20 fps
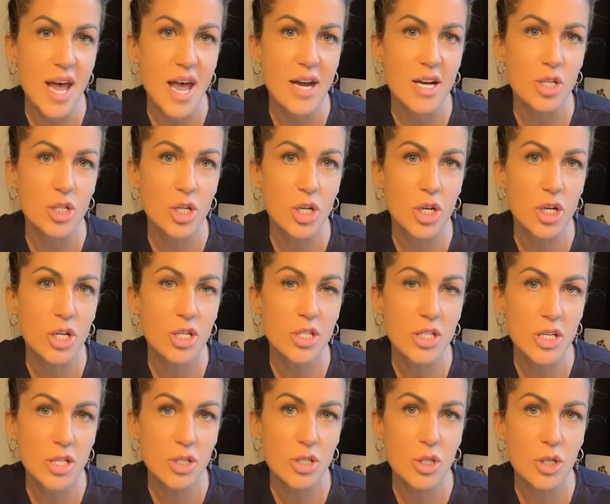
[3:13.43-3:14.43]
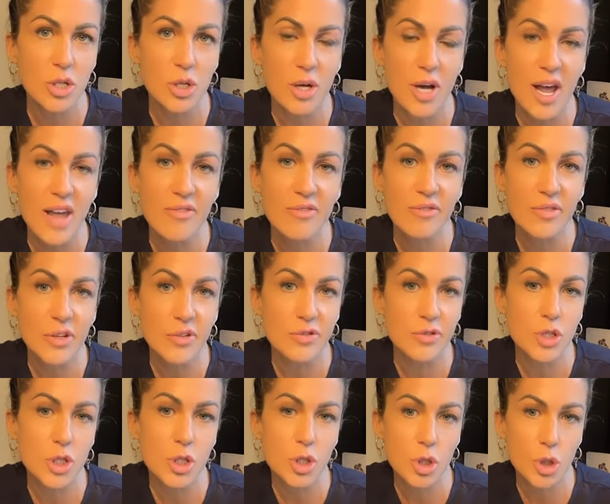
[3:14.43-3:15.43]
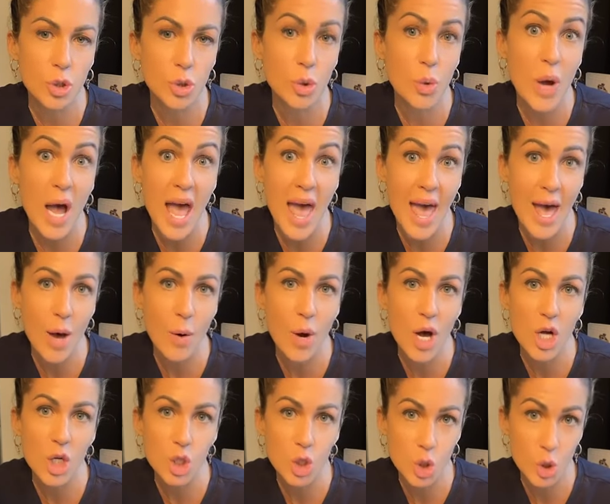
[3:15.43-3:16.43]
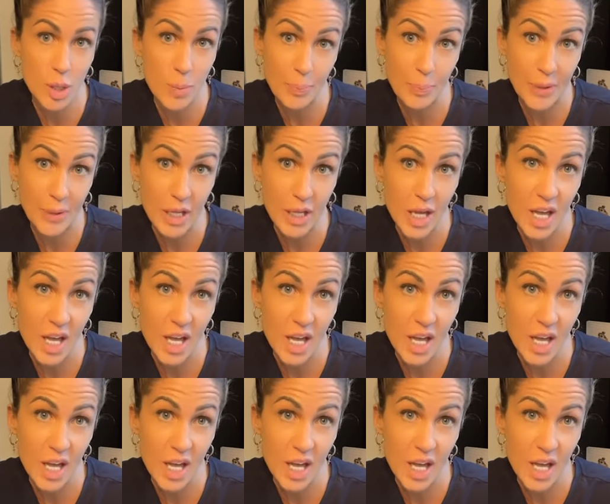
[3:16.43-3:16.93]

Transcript: and it turned into a 52-hour trip.